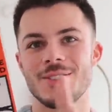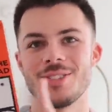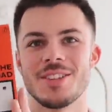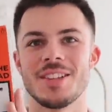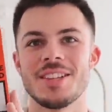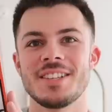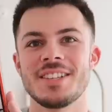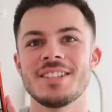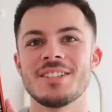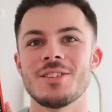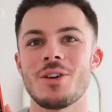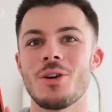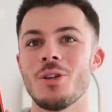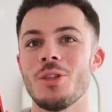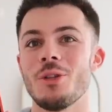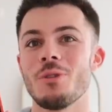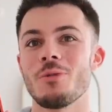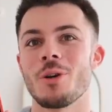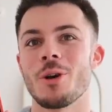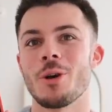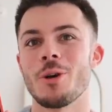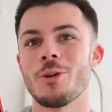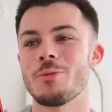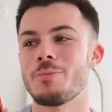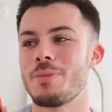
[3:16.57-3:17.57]
So this is On the
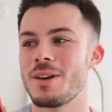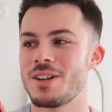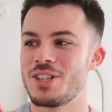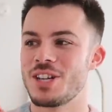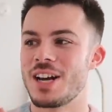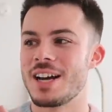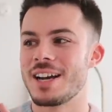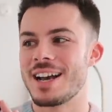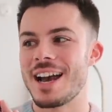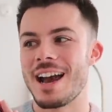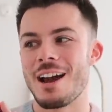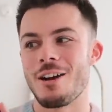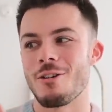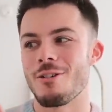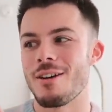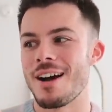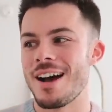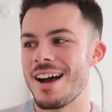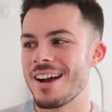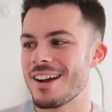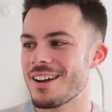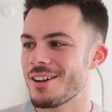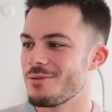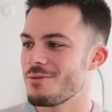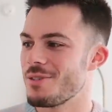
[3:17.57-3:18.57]
Road by Jack
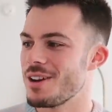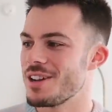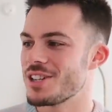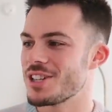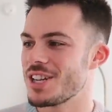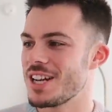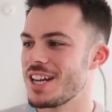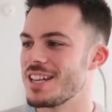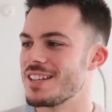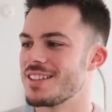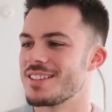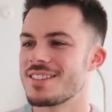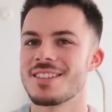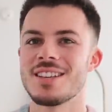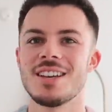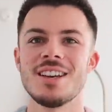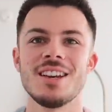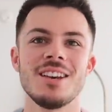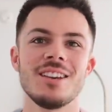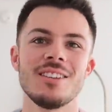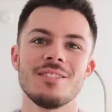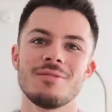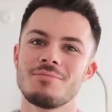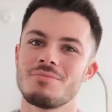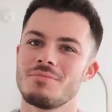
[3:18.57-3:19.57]
Kerouac, which is,
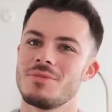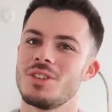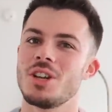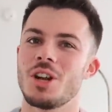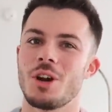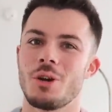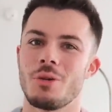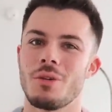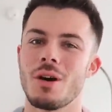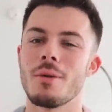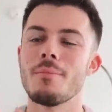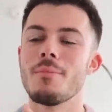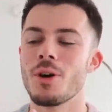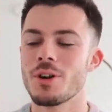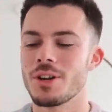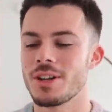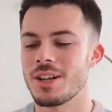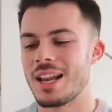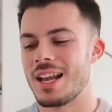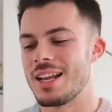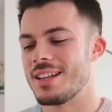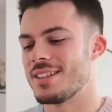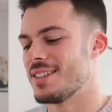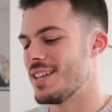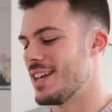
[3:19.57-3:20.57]
you know, a modern
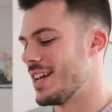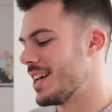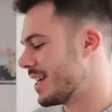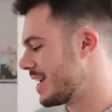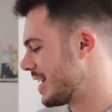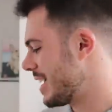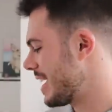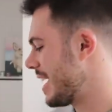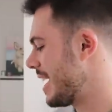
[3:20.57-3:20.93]
classic.